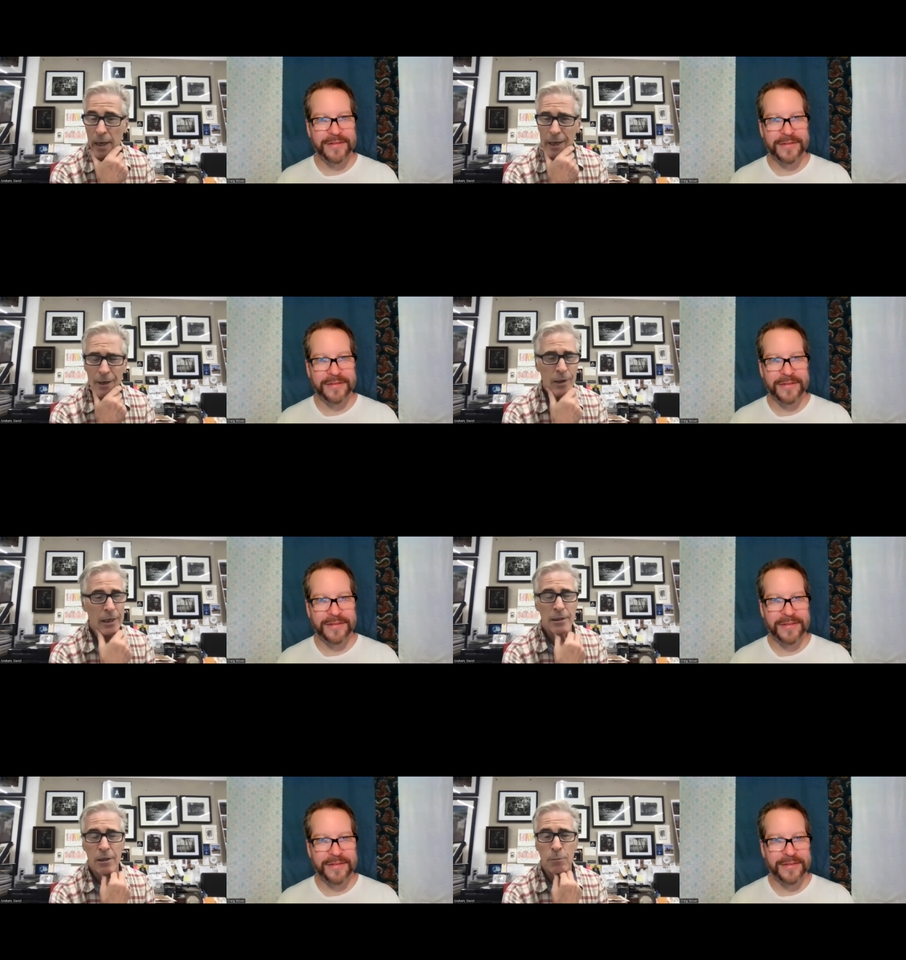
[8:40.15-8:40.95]
Speaker 1: Anyway,
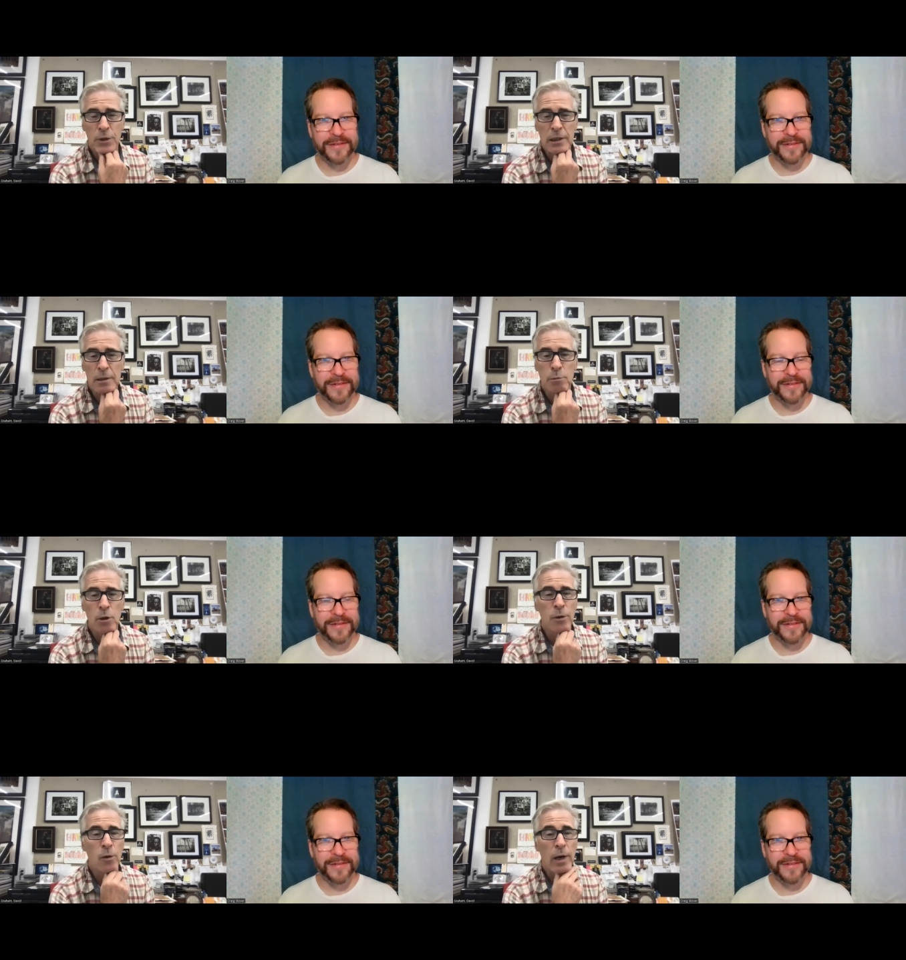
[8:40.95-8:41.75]
it completely
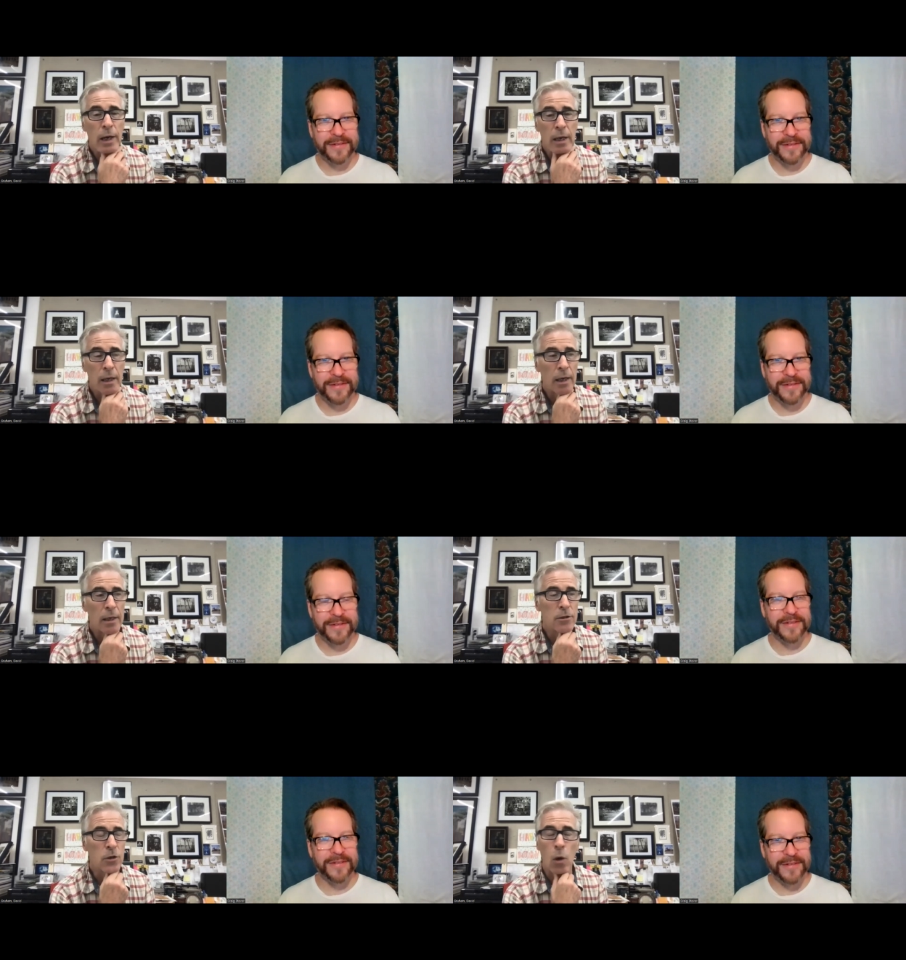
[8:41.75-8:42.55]
blew me away
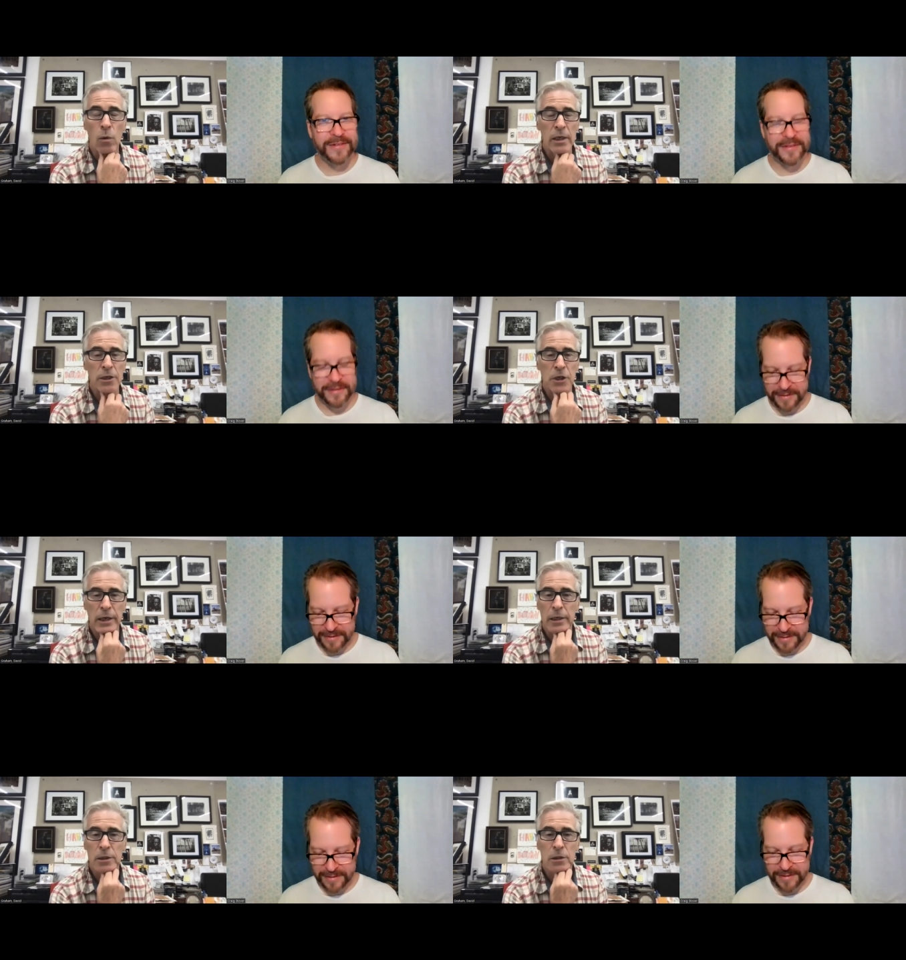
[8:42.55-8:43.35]
and hmm. totally
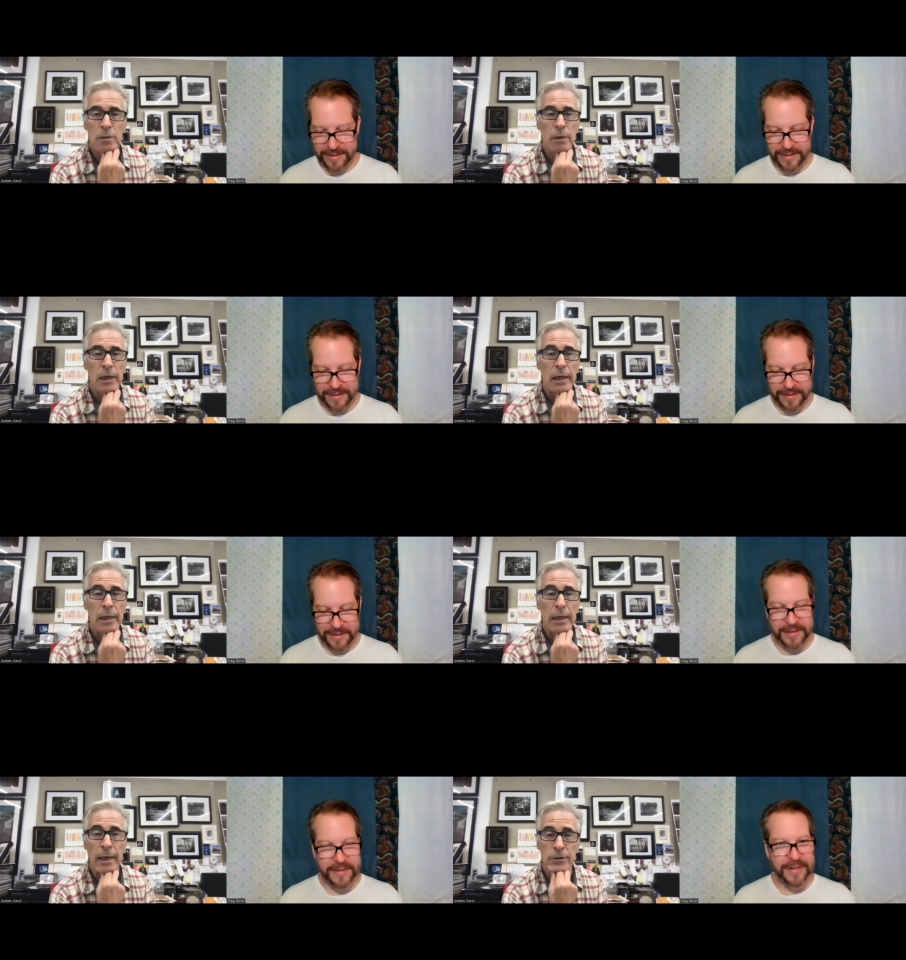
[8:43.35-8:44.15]
changed
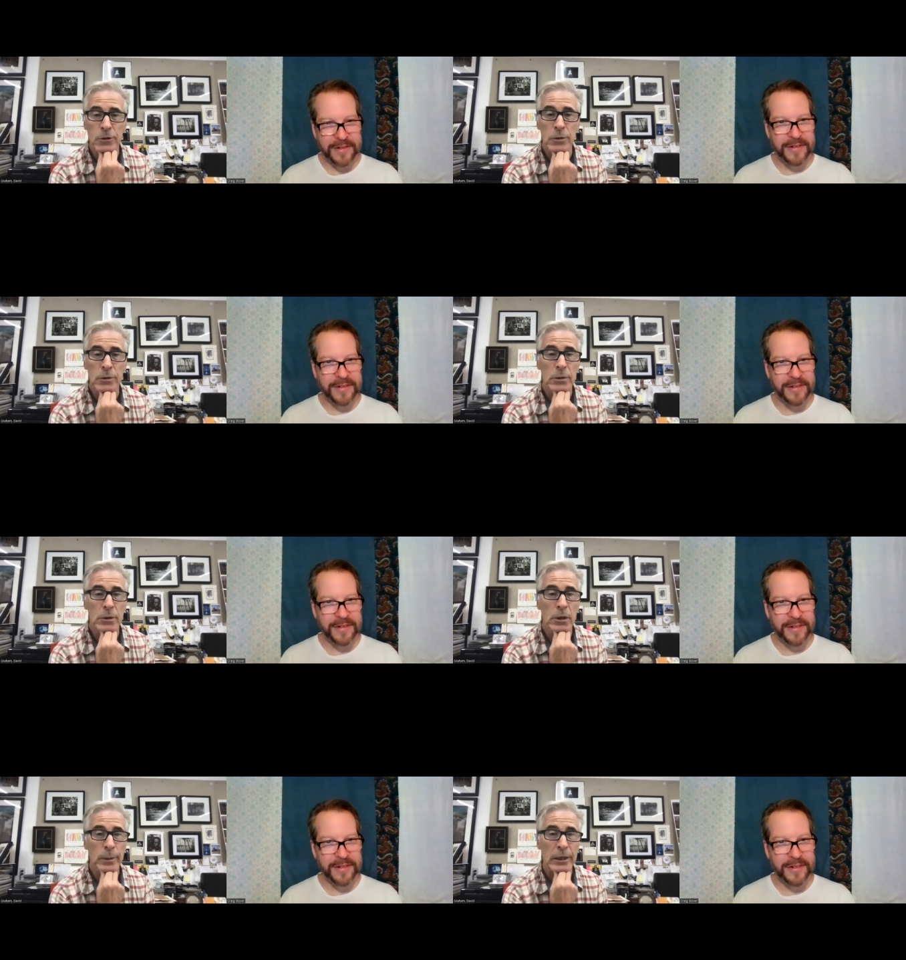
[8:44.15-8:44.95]
my attitude
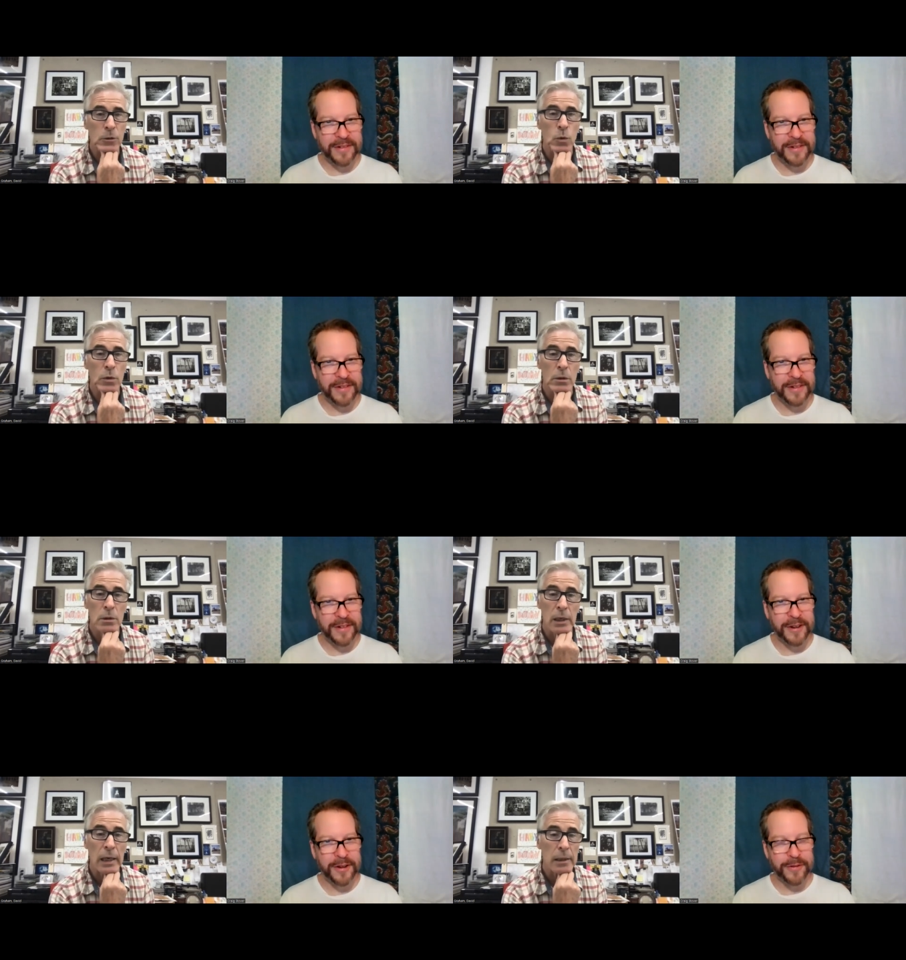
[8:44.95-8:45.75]
about the
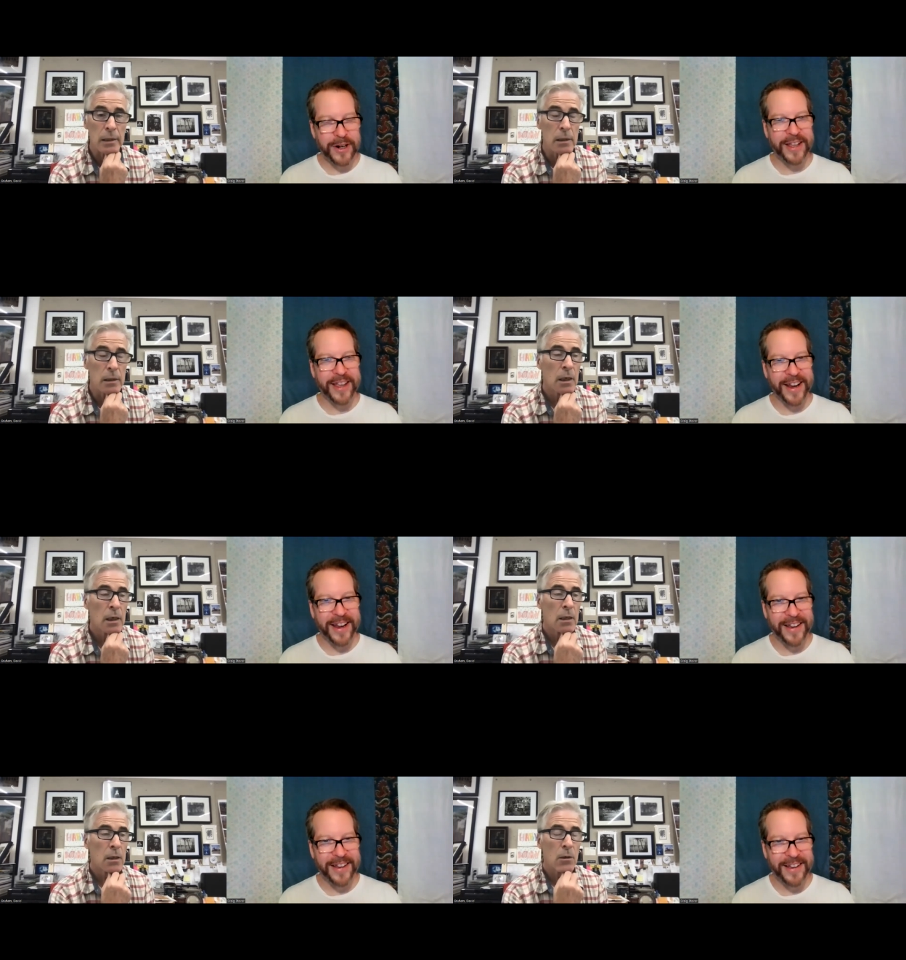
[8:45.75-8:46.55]
world and
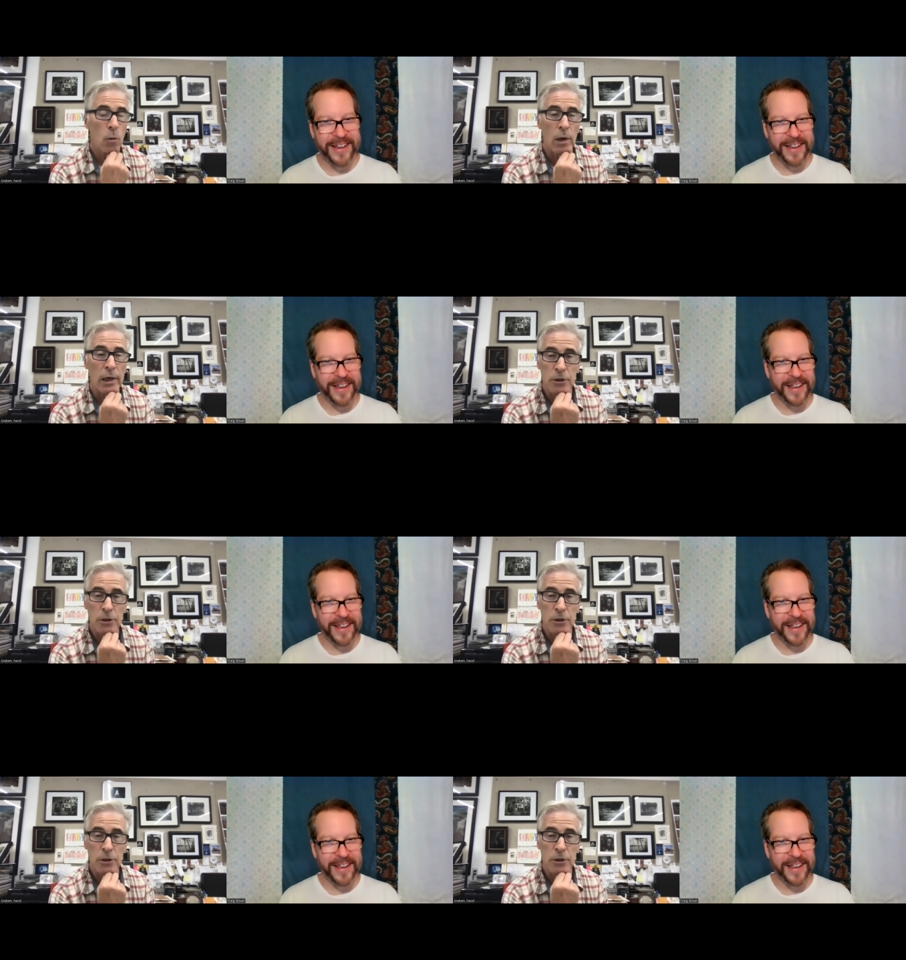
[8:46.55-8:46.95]
really what I